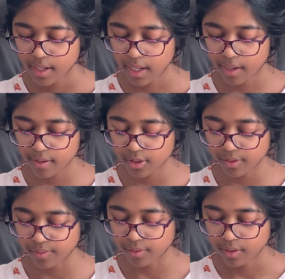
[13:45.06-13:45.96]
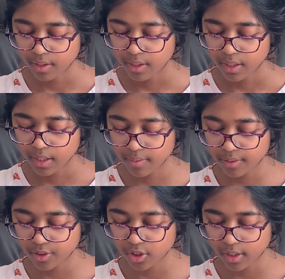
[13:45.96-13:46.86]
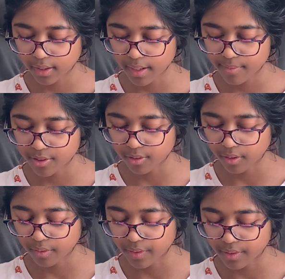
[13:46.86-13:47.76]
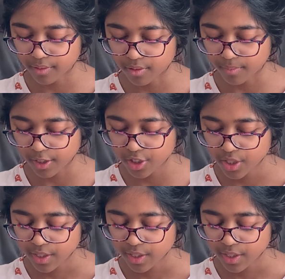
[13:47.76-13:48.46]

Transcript: Harry shivered. He wasn't sure he liked Mr. Ollivander too much.